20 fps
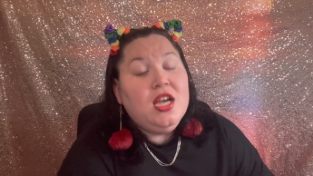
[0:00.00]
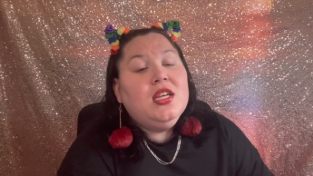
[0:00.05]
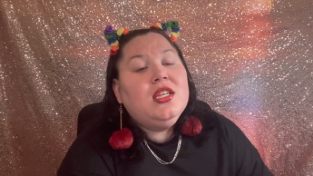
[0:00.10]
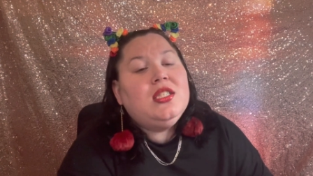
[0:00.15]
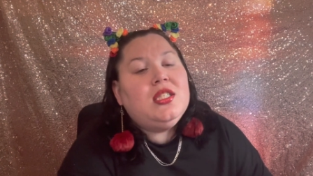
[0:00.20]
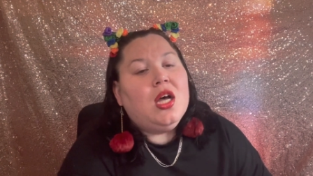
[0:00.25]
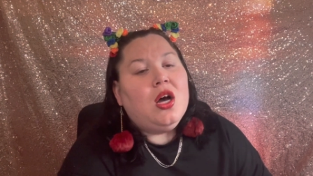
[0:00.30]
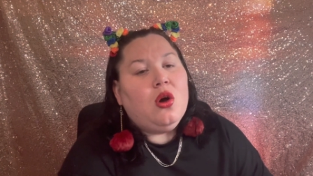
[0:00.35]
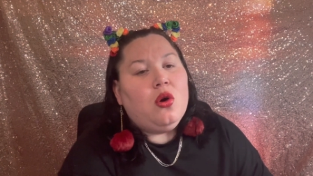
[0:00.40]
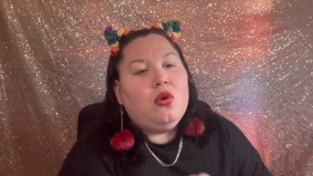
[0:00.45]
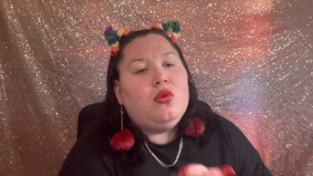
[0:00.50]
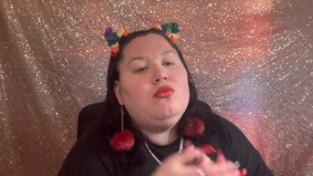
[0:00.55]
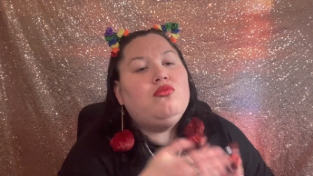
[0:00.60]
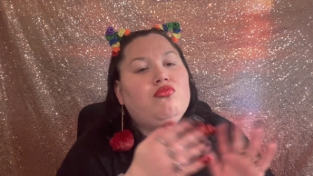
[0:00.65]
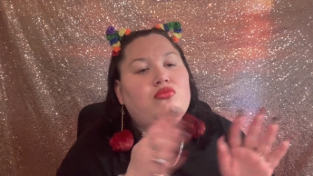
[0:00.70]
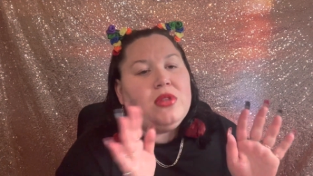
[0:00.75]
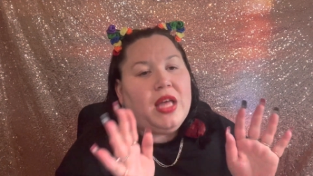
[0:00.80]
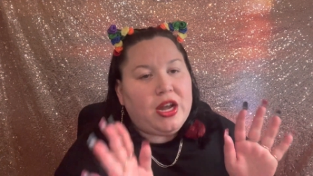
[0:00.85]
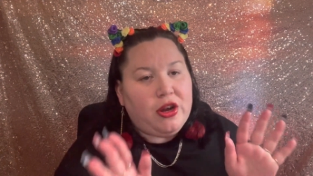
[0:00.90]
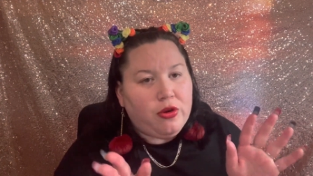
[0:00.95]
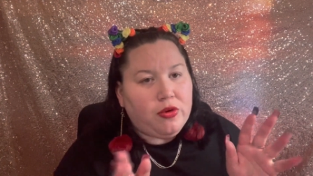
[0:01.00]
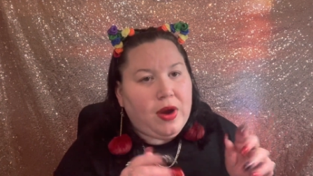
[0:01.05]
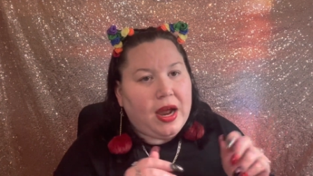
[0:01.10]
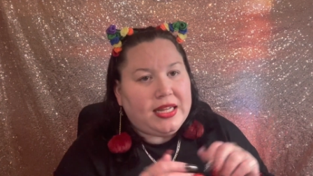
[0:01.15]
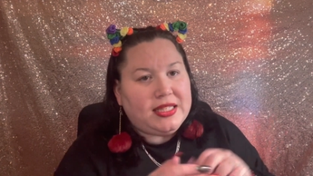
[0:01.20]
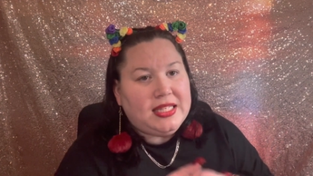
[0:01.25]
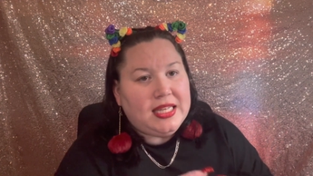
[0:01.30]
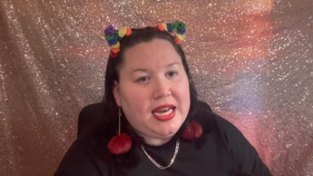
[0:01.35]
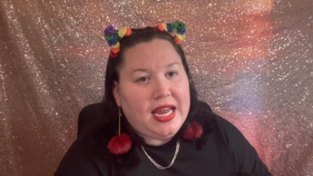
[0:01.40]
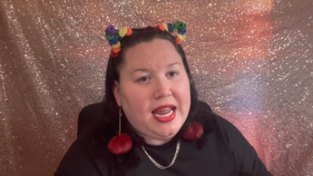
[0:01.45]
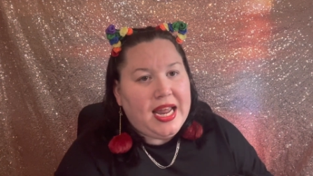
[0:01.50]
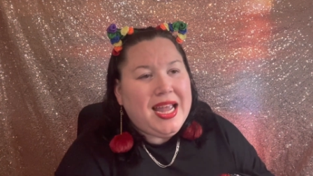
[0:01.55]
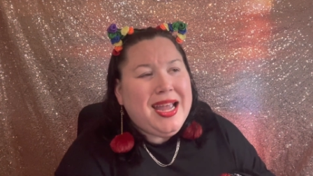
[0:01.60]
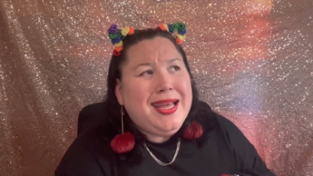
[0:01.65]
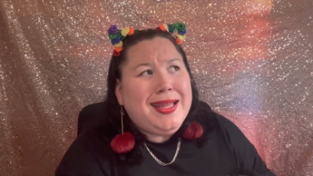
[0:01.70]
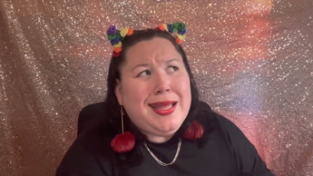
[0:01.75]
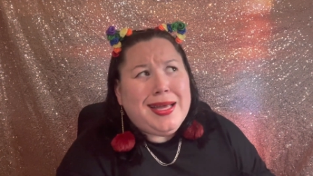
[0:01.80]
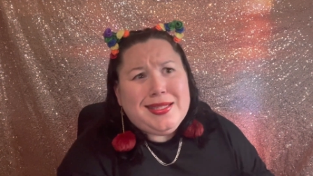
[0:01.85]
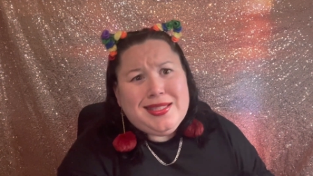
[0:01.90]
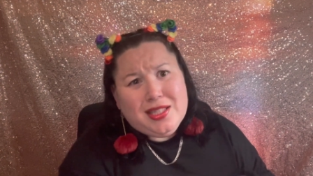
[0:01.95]
So they corrected it.
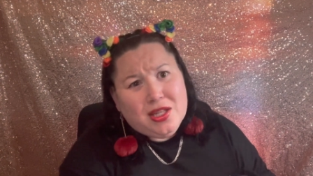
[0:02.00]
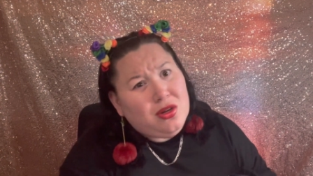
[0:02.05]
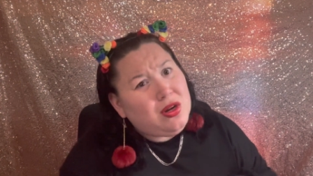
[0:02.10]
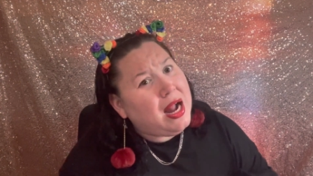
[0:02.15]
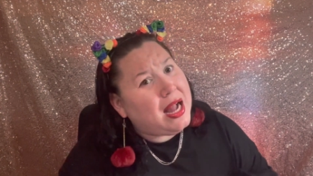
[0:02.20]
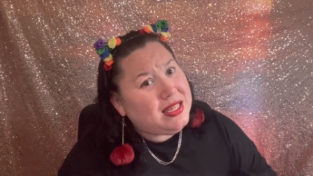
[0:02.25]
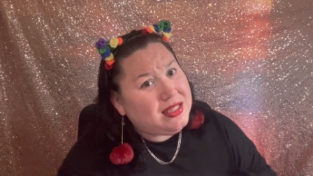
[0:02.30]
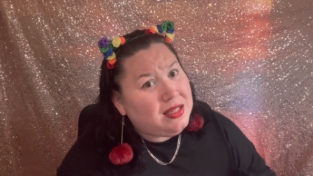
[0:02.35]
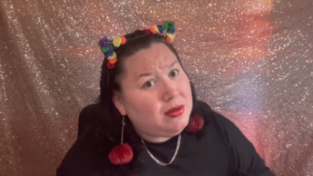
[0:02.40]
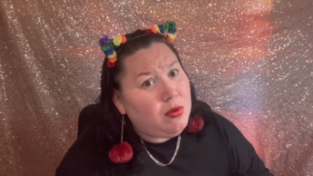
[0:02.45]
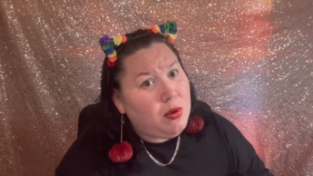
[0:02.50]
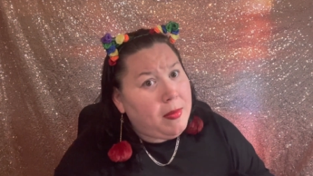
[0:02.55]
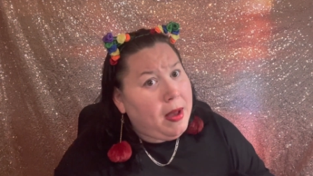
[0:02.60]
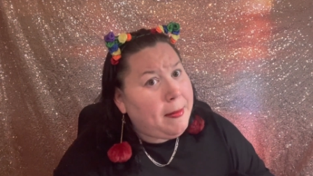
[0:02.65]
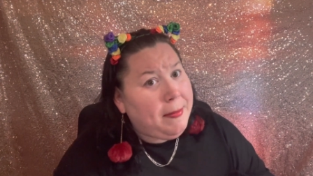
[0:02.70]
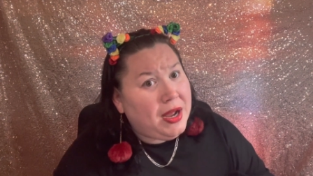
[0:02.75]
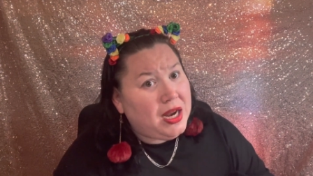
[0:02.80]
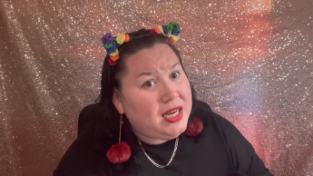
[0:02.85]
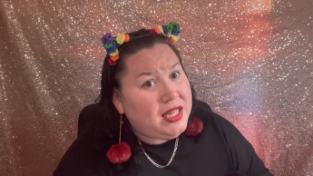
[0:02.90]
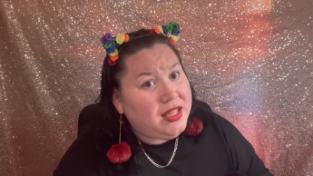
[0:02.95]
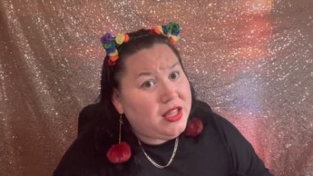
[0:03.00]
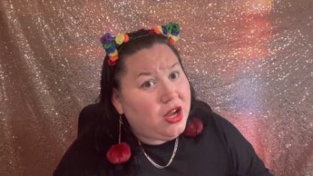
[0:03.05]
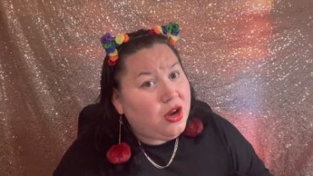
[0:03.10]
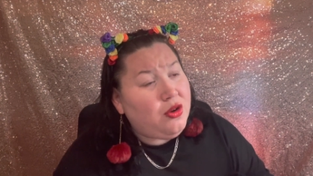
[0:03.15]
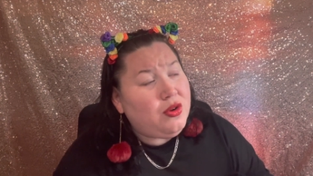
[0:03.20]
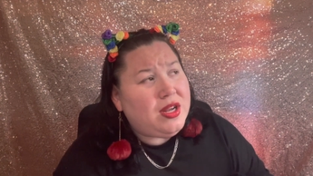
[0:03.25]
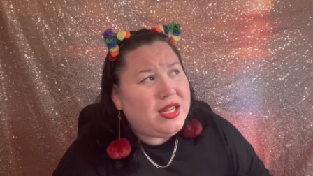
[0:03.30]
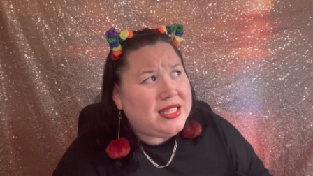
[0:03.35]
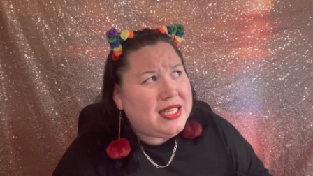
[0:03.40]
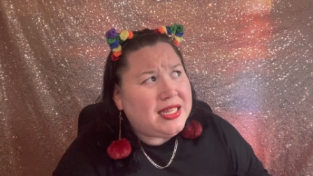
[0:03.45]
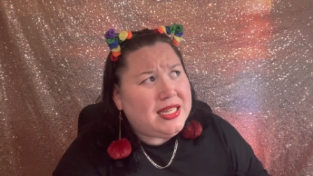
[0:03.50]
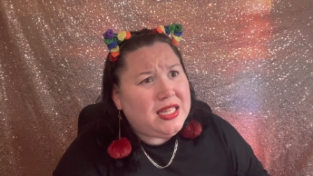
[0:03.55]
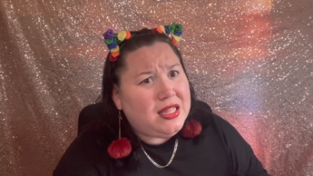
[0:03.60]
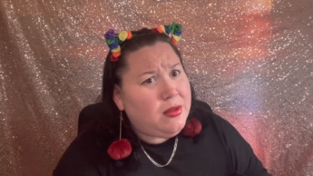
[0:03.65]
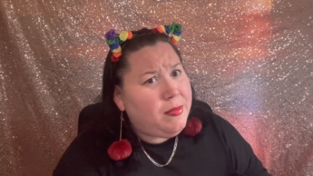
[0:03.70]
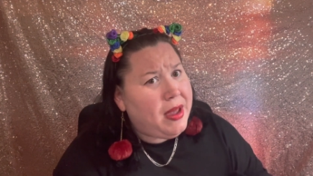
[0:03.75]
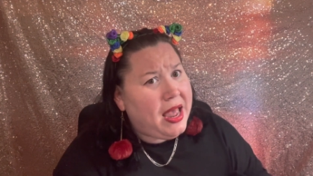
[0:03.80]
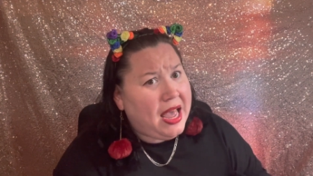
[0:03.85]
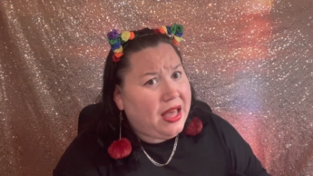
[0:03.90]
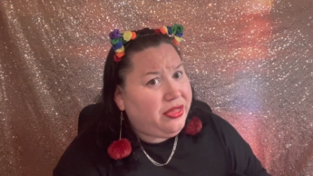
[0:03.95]
They still got some of my money though, because I did the
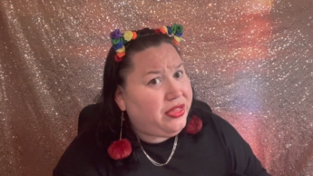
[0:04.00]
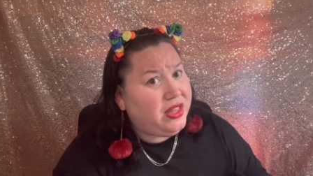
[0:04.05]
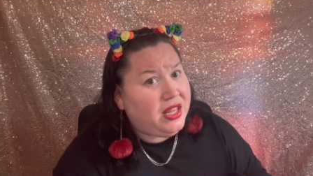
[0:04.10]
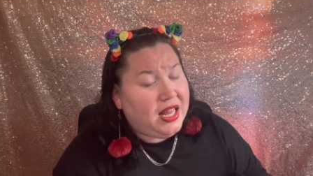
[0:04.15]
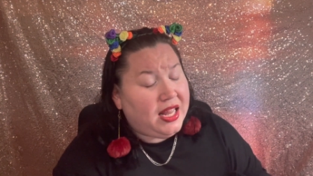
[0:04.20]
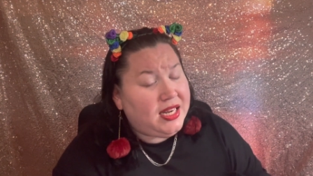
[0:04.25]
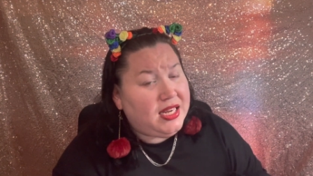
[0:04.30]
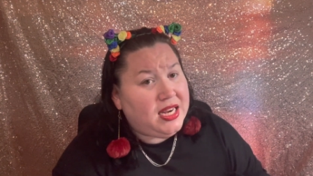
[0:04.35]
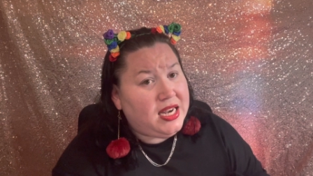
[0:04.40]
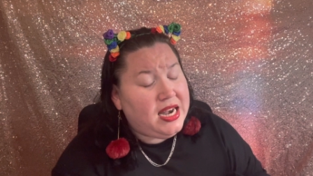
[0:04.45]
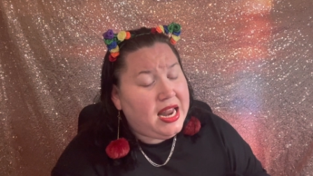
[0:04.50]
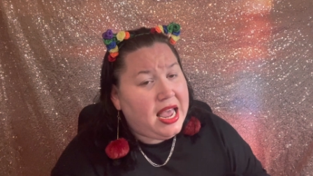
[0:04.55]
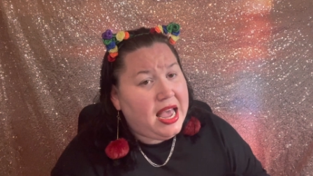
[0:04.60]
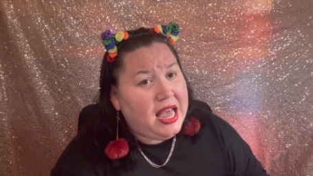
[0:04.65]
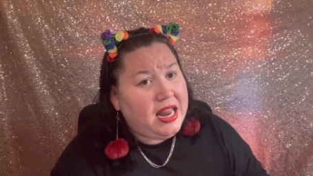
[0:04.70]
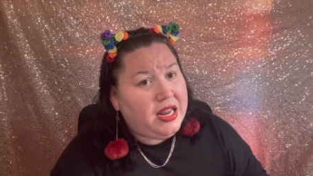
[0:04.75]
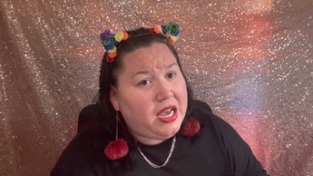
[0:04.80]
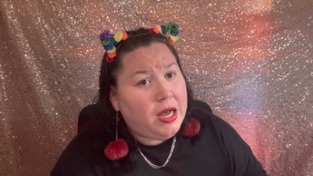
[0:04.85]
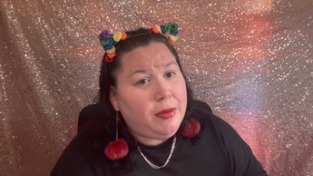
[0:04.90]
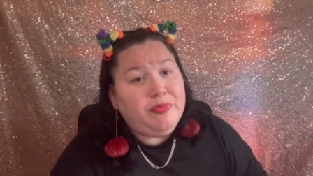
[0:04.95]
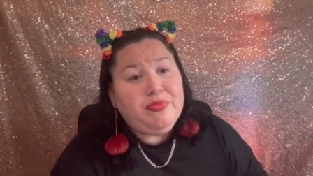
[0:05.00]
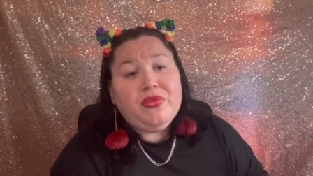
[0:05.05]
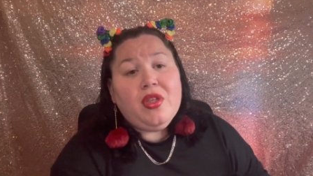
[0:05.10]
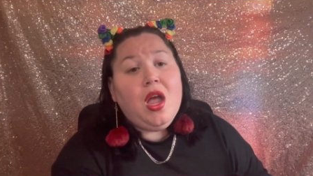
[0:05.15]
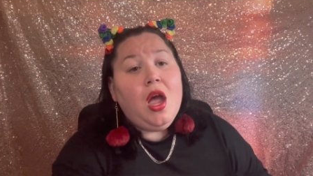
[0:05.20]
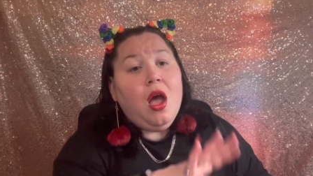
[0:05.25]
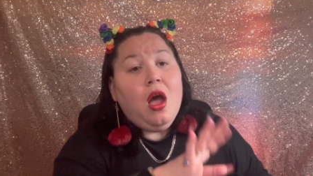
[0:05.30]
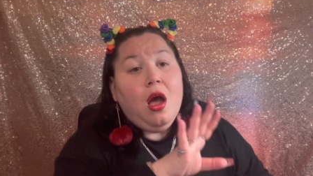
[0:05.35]
math and that didn't add up.